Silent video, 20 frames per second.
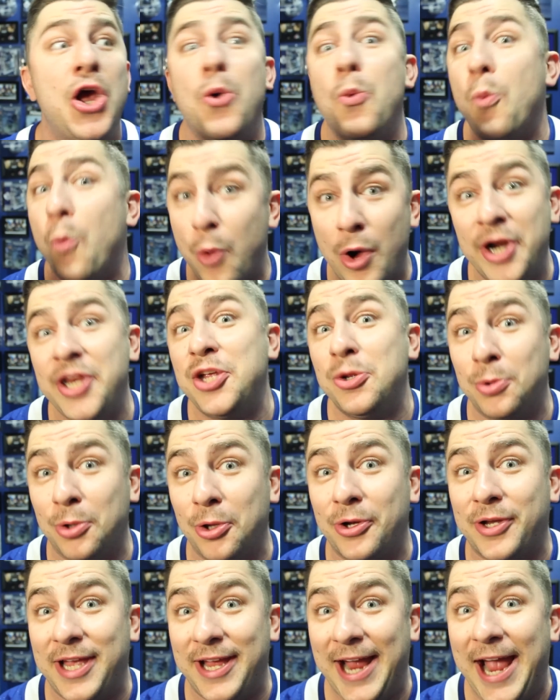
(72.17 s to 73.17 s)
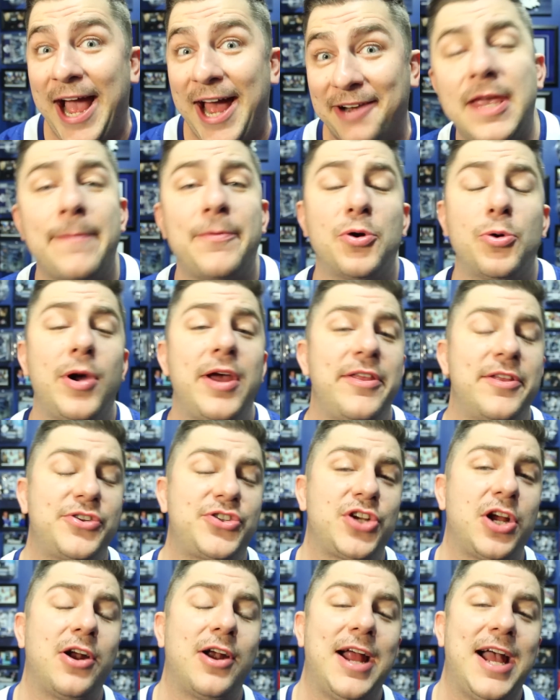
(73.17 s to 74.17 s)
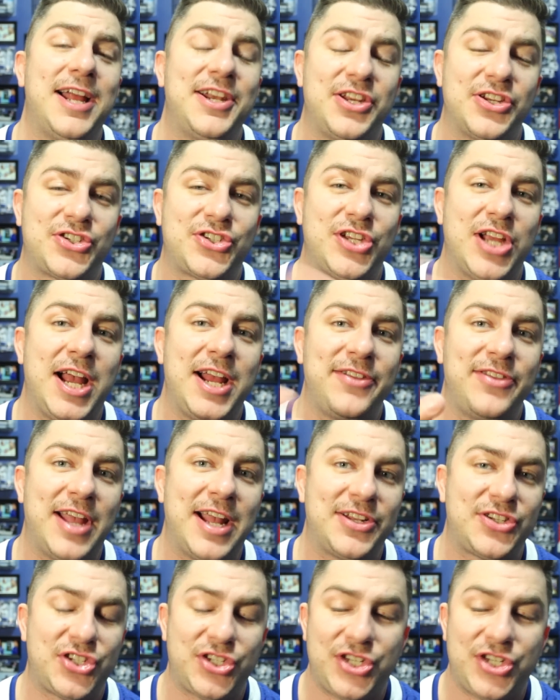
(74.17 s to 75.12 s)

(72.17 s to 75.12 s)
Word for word: What are you looking at? Keeping away that Chara had to sign that